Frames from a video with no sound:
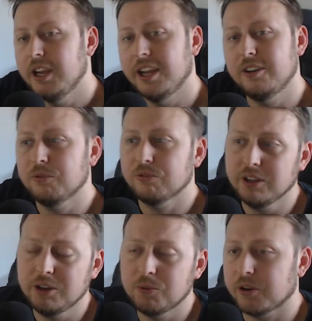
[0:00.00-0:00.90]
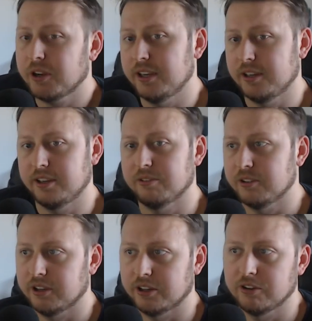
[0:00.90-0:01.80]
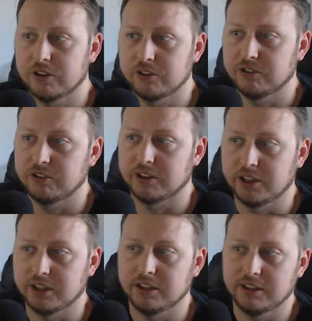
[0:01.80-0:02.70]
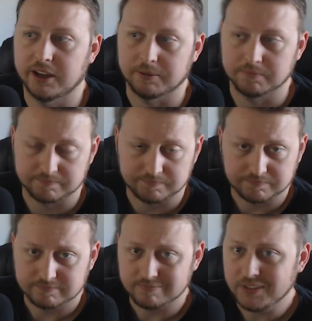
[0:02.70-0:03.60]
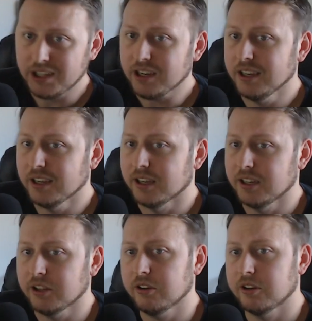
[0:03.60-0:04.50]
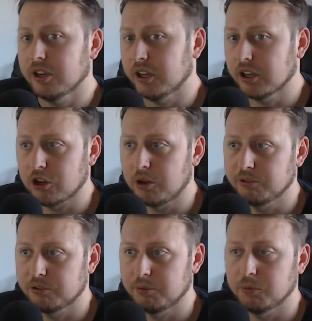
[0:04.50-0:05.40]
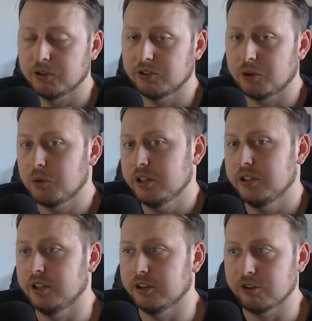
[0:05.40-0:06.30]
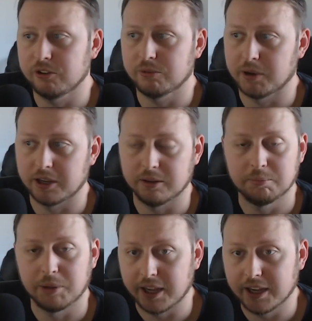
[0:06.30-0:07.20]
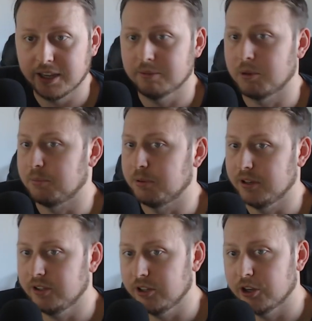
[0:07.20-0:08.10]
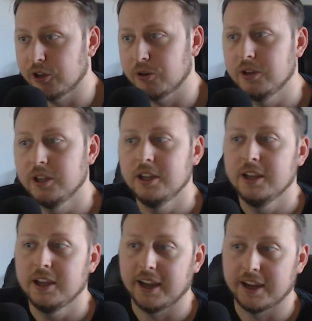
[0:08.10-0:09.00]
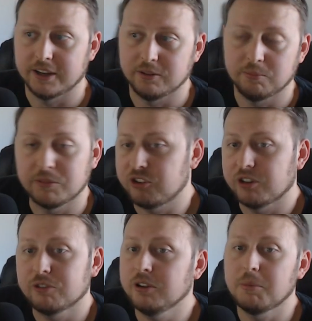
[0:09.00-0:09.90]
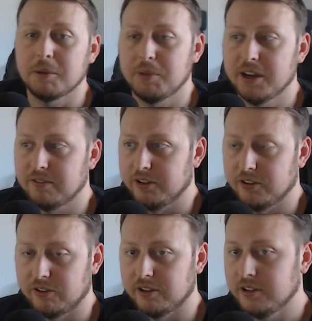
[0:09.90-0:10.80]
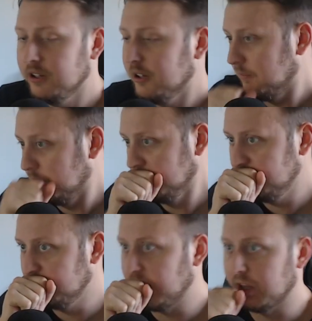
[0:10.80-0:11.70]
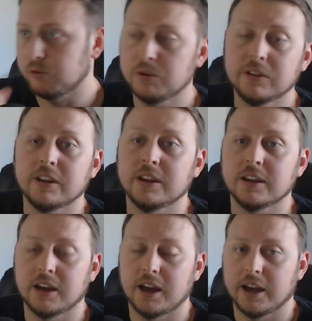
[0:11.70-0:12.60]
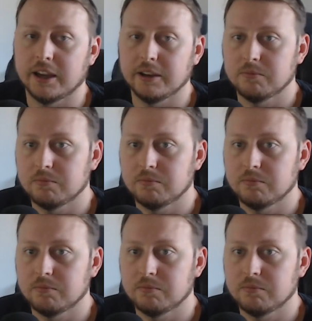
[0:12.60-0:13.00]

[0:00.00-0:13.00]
and to really work at different technologies at the end of the day another uh, accomplishment was I wanted to increase my pay, my PTO, and generally my benefits. And that was one thing I